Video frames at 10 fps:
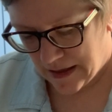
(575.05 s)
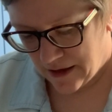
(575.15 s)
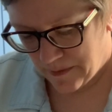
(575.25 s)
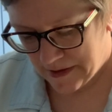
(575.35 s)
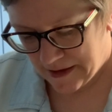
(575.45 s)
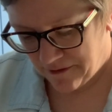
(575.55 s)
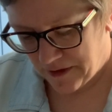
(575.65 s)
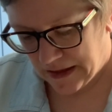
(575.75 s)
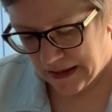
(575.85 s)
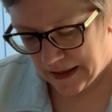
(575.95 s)
Let me see if
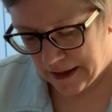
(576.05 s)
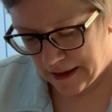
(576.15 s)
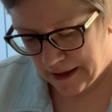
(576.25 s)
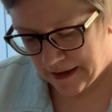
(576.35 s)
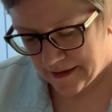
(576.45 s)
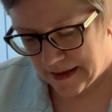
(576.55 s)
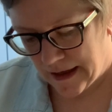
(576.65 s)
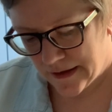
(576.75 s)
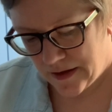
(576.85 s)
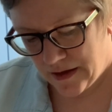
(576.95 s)
I can get an
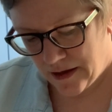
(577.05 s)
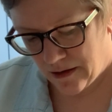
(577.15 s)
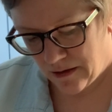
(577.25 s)
exact year.